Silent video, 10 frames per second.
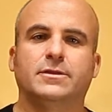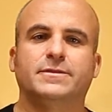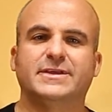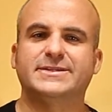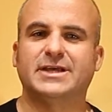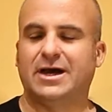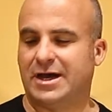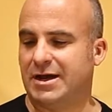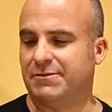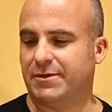This
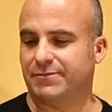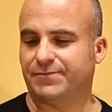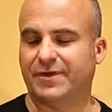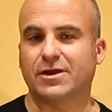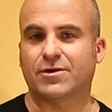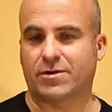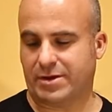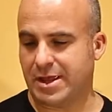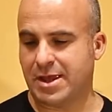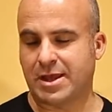
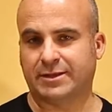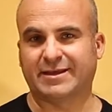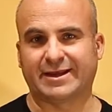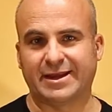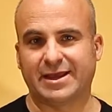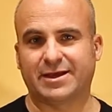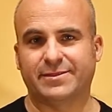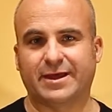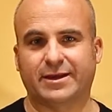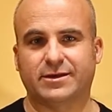finger
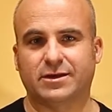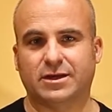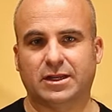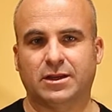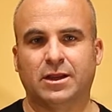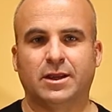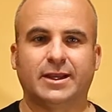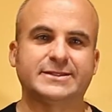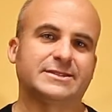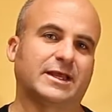technique that
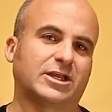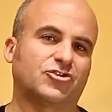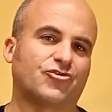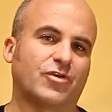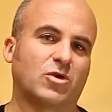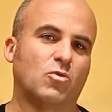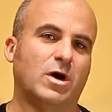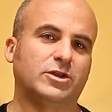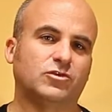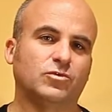it's like a tree.
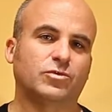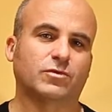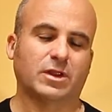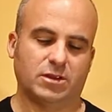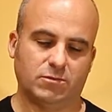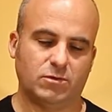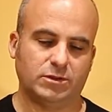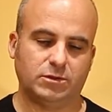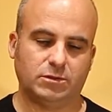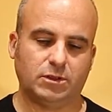1, 2, 3.
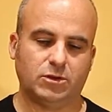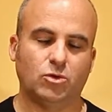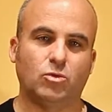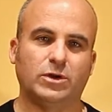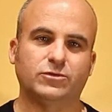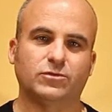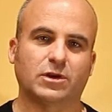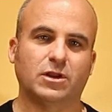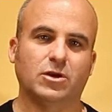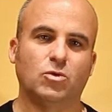1, 1, 2,
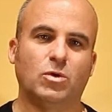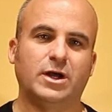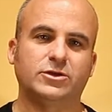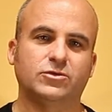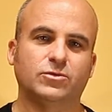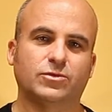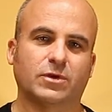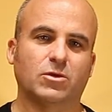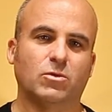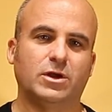3. 1, 2,
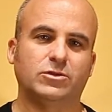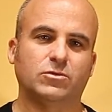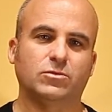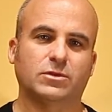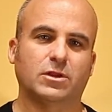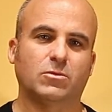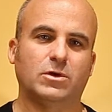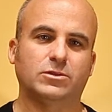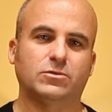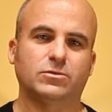3. 1, 2, 3.
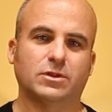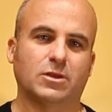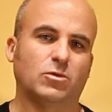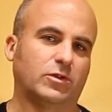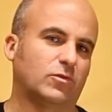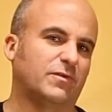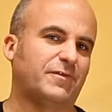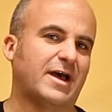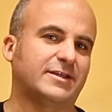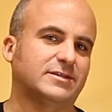1, 2, 3. When you do it
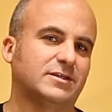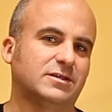fast.